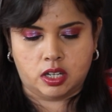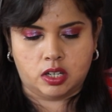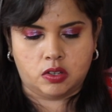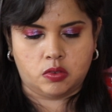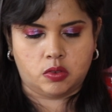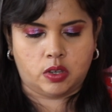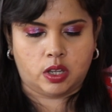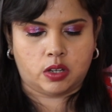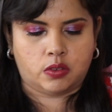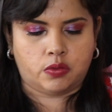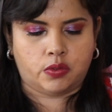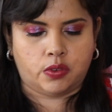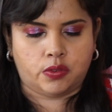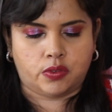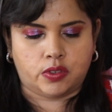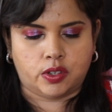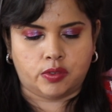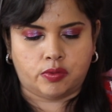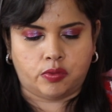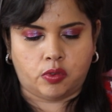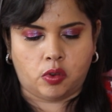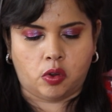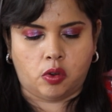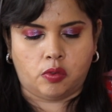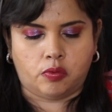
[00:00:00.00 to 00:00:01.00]
You get
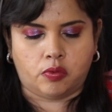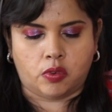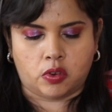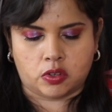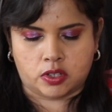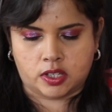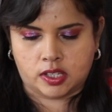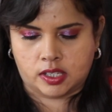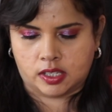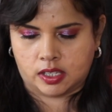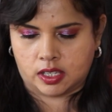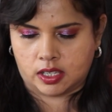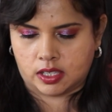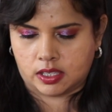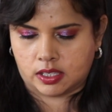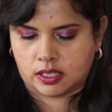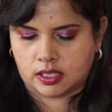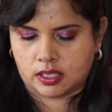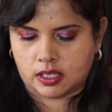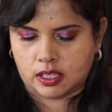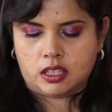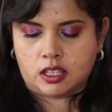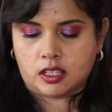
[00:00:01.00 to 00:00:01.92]
fifty-four pounds forty-six.